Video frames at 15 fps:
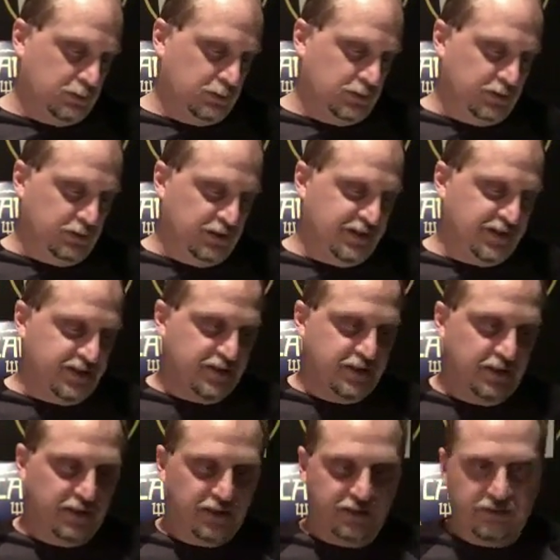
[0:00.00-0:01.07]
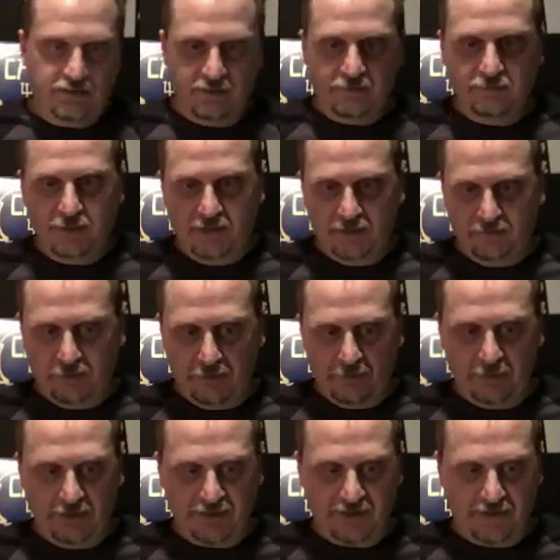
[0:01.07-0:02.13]
So let's just get into the meat of what
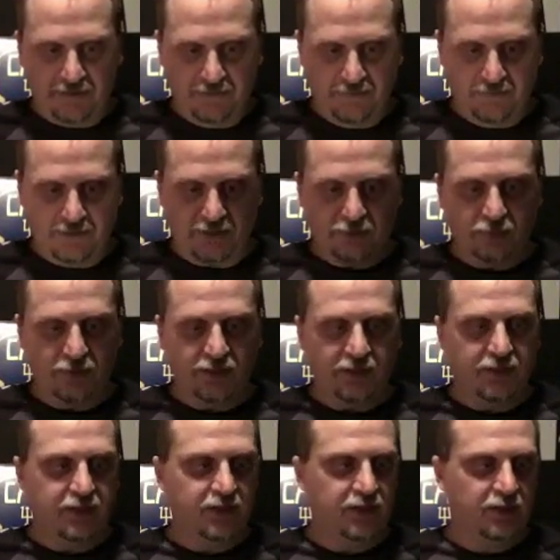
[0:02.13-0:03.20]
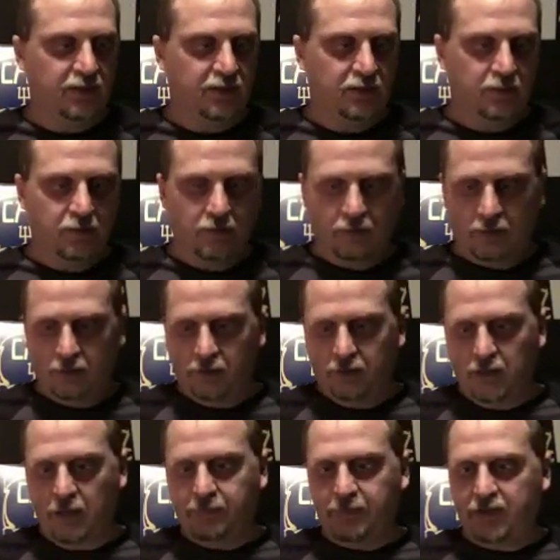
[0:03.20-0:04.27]
we listened to this week.
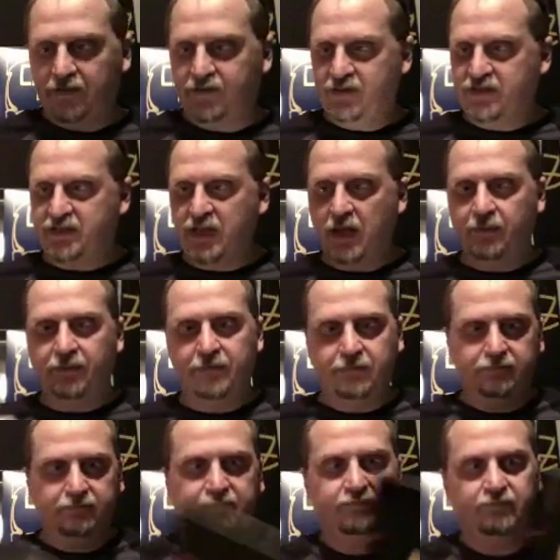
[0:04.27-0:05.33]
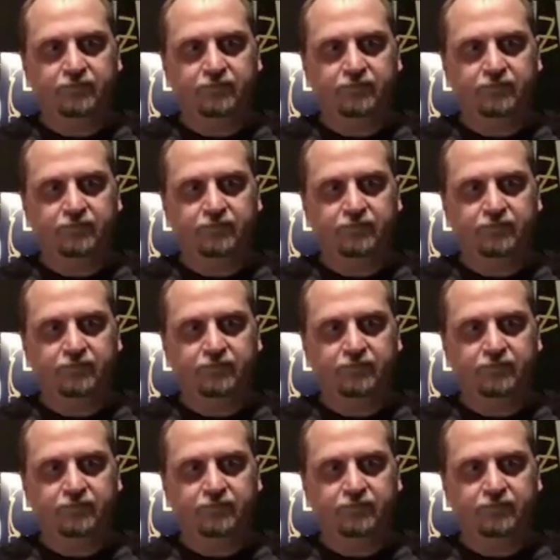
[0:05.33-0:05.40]
I bought this album